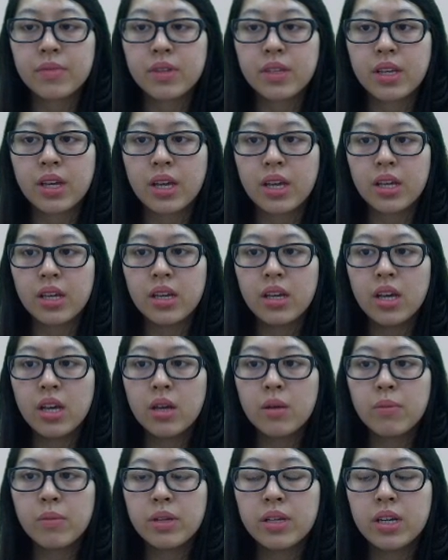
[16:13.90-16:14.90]
Okay?
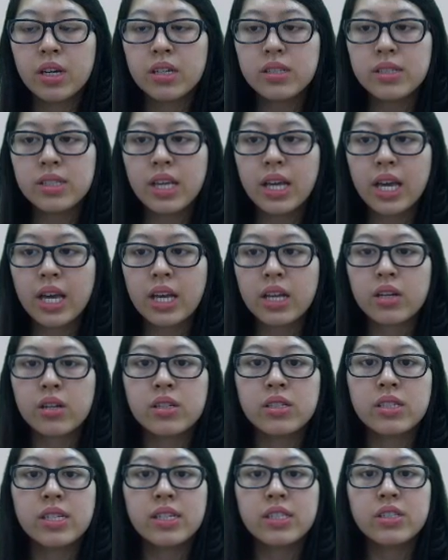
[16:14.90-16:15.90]
Because a
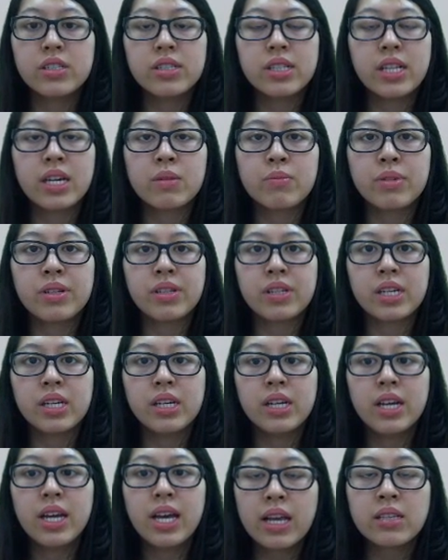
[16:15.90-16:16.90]
contingent
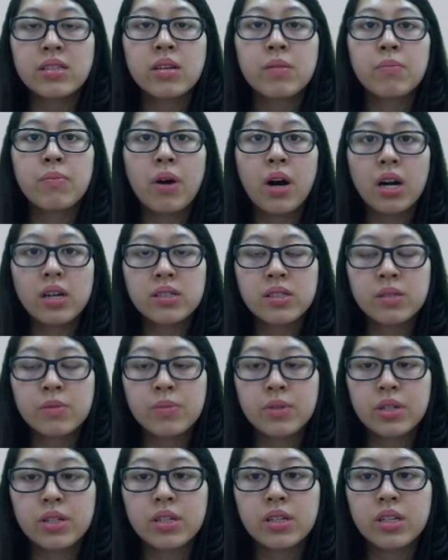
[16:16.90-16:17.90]
liability is a
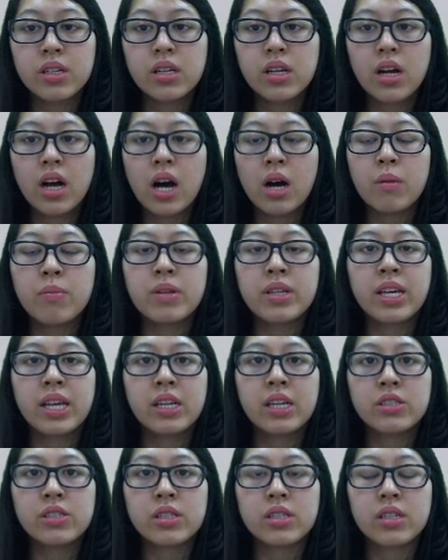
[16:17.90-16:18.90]
possible
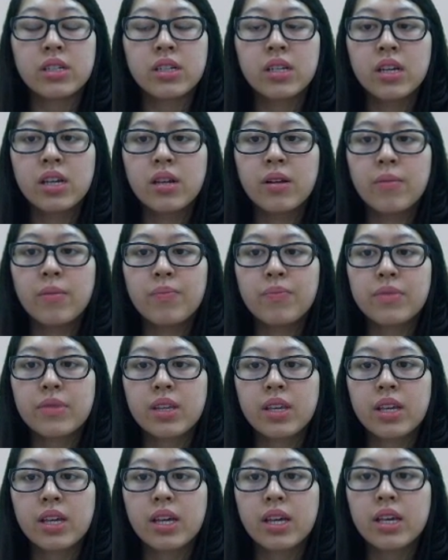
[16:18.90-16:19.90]
obligation.
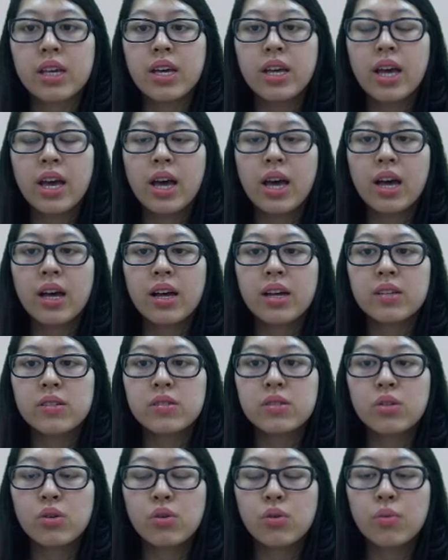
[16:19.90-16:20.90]
Okay?
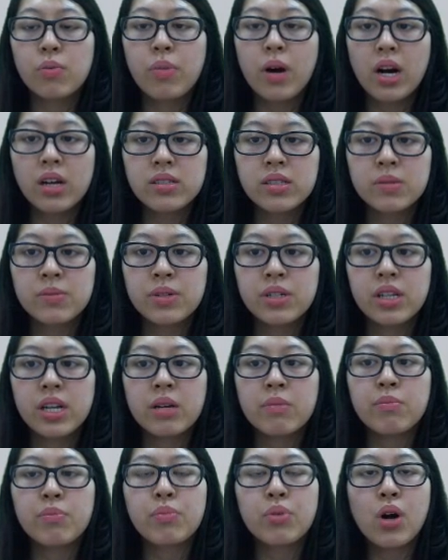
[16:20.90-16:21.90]
So possible
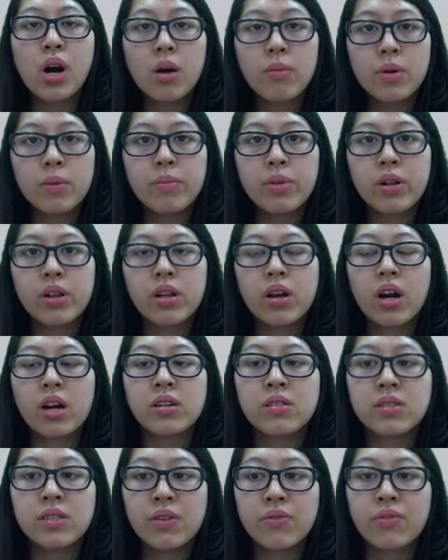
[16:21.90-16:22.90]
and probable
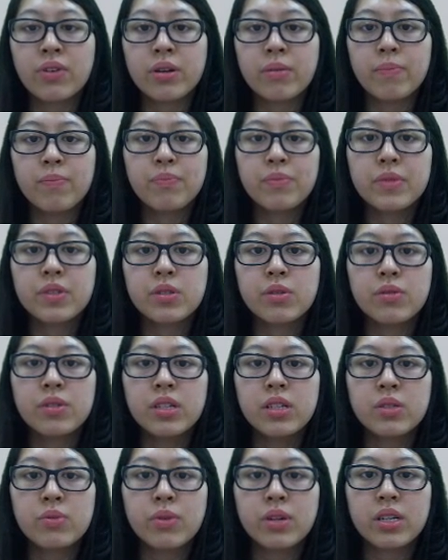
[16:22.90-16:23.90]
are different. So
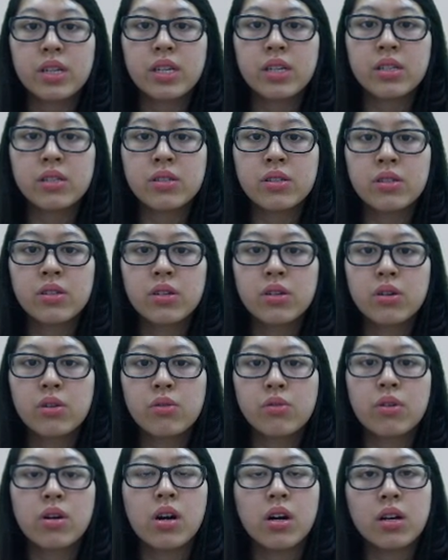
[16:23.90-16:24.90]
this one is
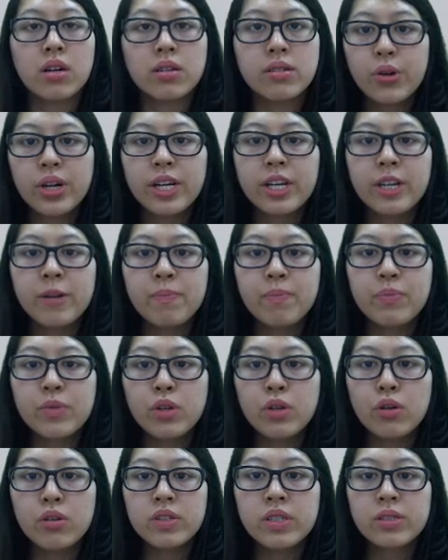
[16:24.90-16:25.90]
wrong. 3.
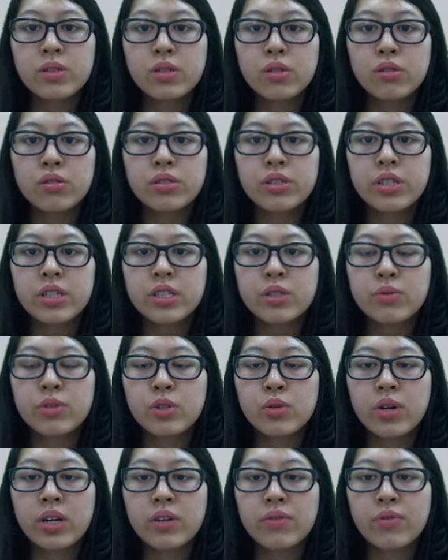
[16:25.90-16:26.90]
No disclosure is
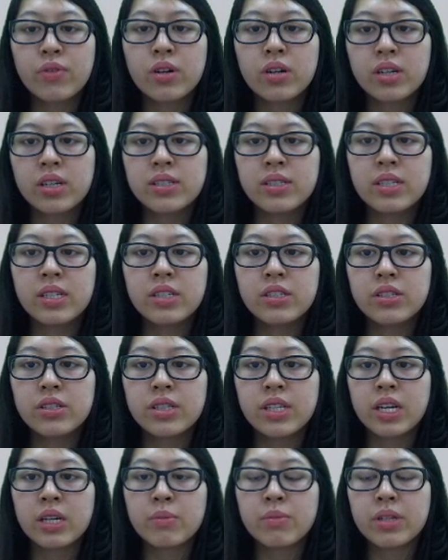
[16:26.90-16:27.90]
required for a contingent
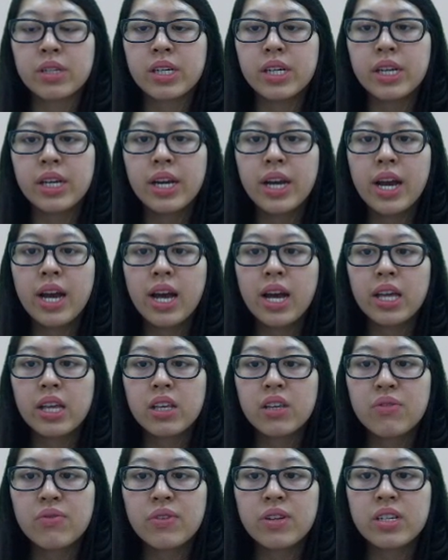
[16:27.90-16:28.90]
liability
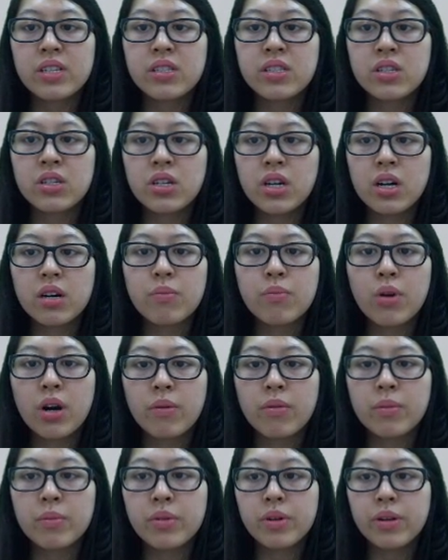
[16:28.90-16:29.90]
if it is not
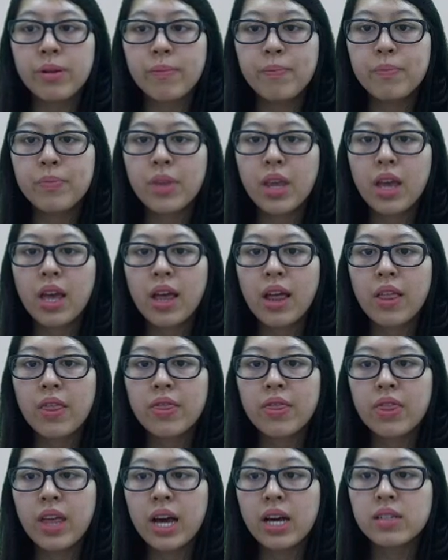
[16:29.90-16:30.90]
probable
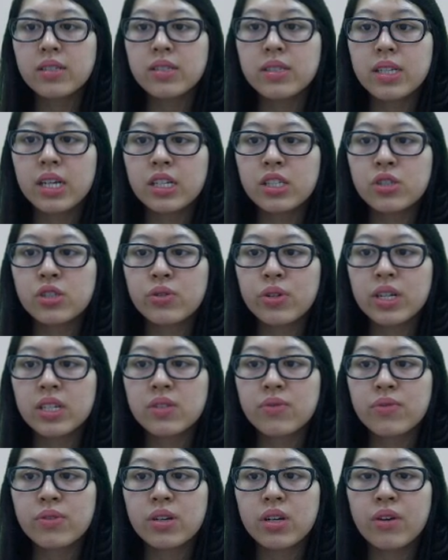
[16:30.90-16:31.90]
that a
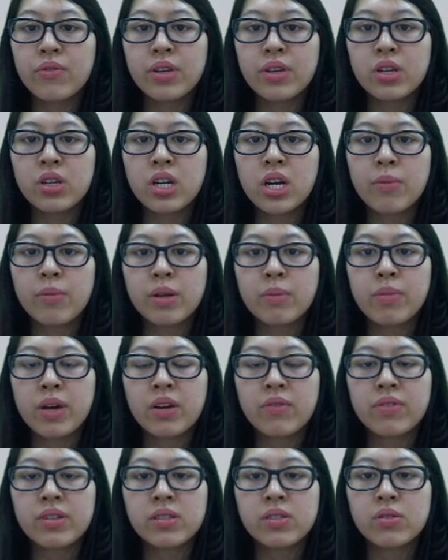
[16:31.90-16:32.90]
transfer of economic
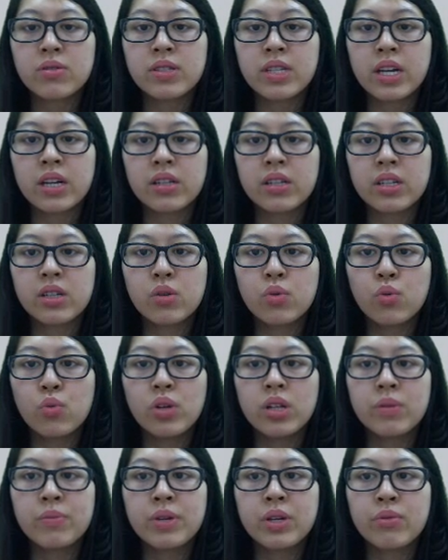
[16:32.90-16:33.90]
benefits to settle it
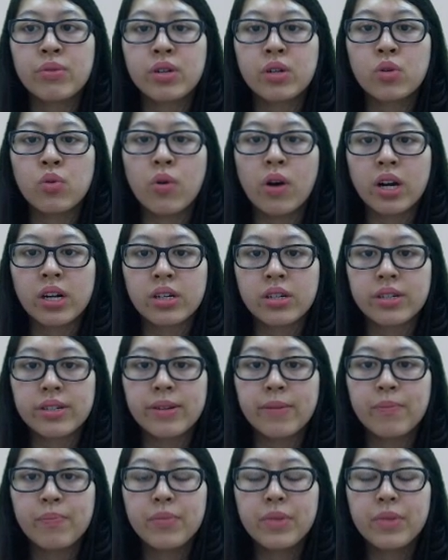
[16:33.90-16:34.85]
will be required.